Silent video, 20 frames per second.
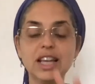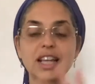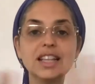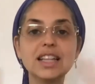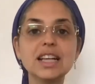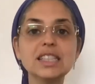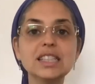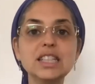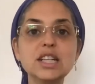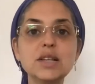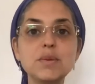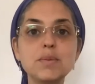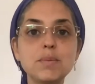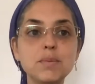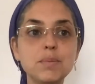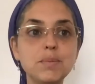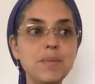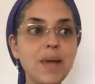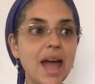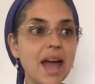It doesn't
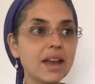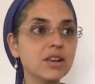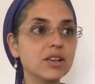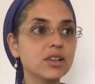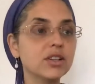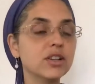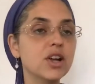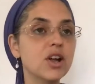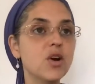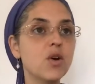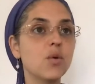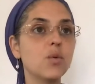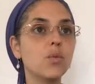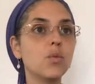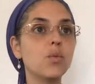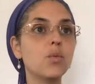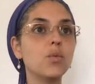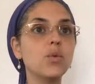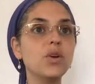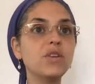matter
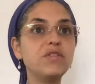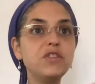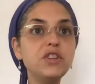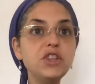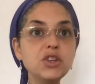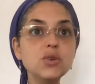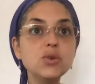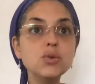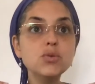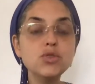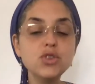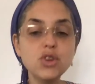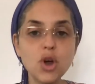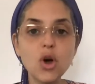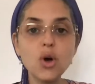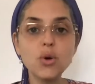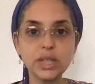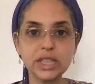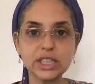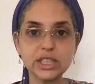if you
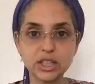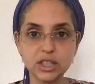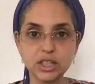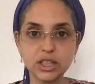know it's